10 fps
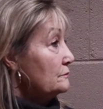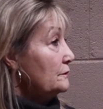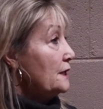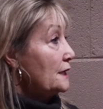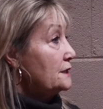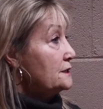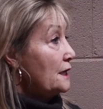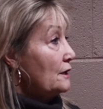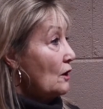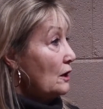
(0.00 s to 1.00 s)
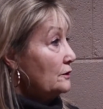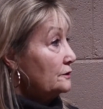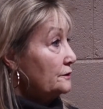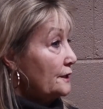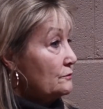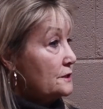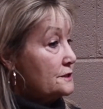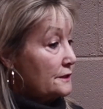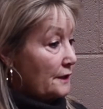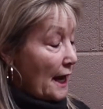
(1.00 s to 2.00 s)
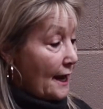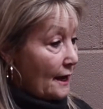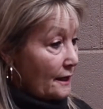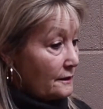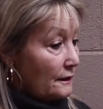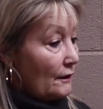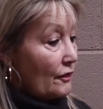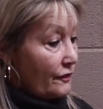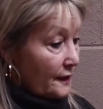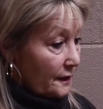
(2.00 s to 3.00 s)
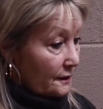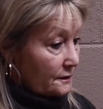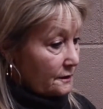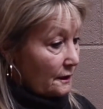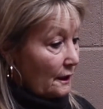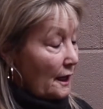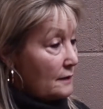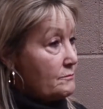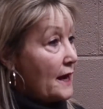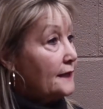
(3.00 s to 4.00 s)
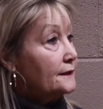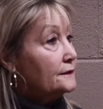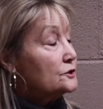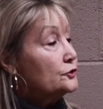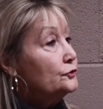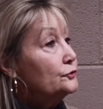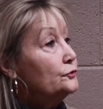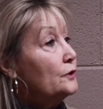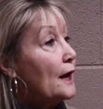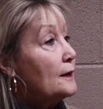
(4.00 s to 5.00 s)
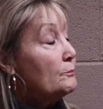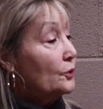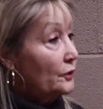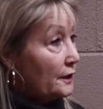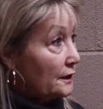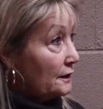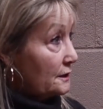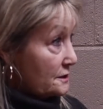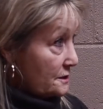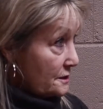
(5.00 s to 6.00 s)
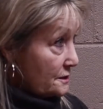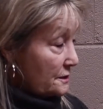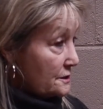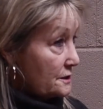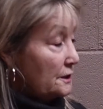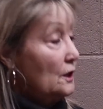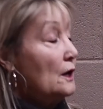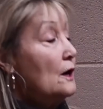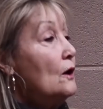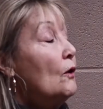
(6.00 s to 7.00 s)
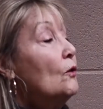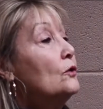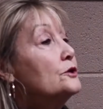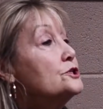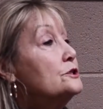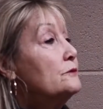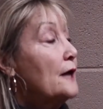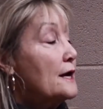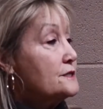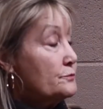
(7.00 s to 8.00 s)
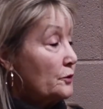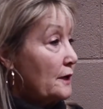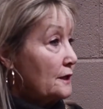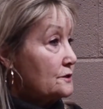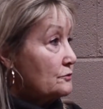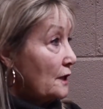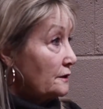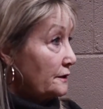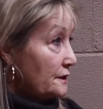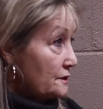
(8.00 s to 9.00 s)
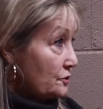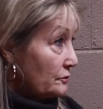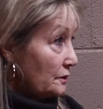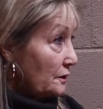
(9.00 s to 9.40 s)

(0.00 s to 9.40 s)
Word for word: We had to take all her liquids and add Thick-It and make it to a pudding consistency, or she would aspirate it directly into her